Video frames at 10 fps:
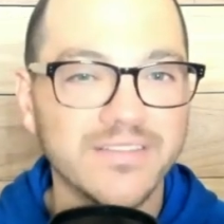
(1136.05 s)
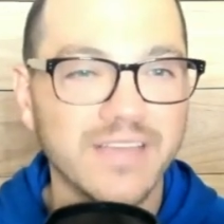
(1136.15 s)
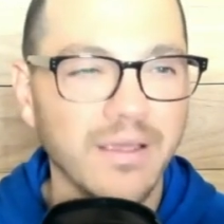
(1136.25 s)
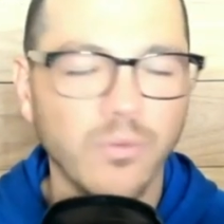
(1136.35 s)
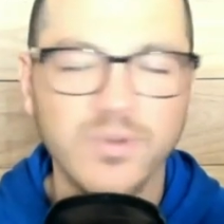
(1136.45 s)
So
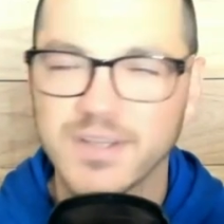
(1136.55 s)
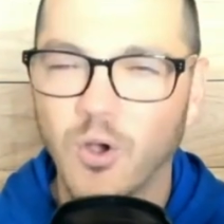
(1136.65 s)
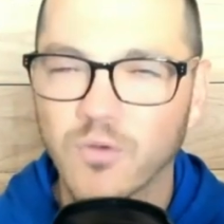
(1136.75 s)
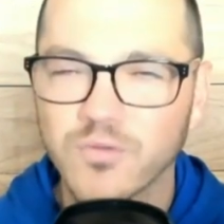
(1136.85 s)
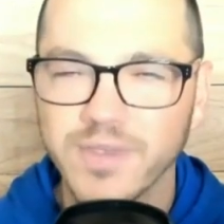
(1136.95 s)
I wasn't
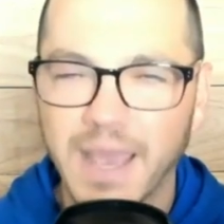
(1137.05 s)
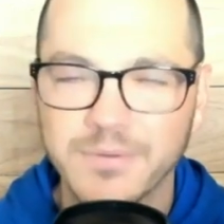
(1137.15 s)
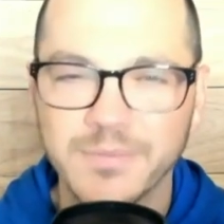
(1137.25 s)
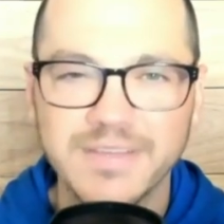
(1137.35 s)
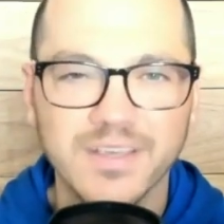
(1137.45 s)
overly
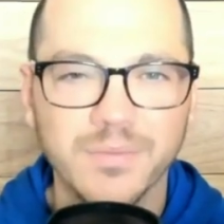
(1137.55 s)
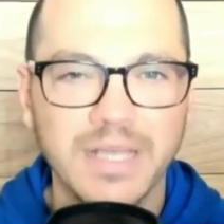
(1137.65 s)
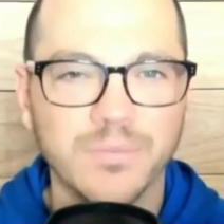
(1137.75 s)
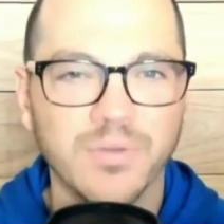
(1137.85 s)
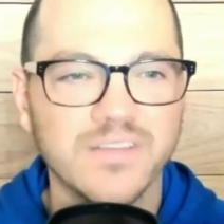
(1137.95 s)
optimistic
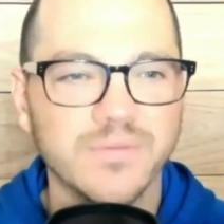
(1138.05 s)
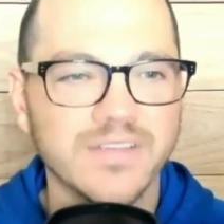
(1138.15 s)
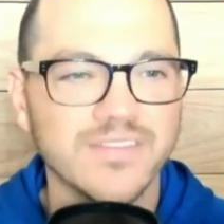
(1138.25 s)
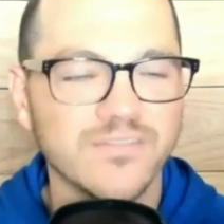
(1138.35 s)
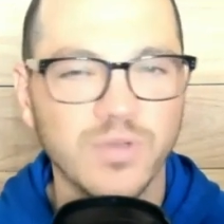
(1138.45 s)
about the
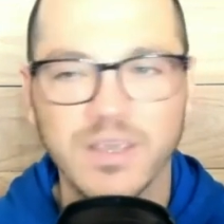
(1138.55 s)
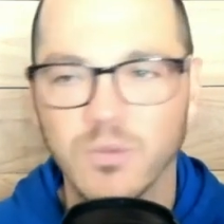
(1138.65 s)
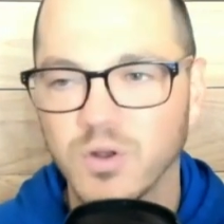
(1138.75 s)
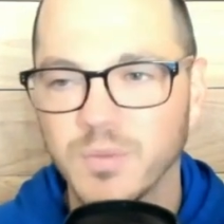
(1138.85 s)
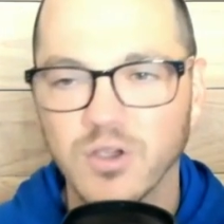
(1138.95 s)
prospects this week. It
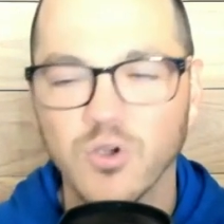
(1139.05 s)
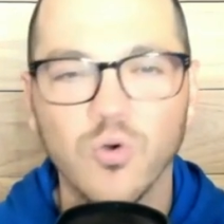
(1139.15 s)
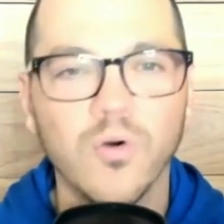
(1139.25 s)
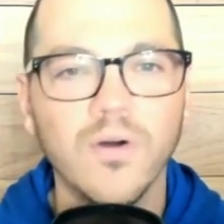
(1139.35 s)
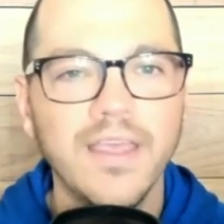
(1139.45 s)
would have been
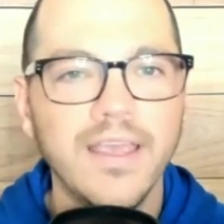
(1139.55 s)
cool,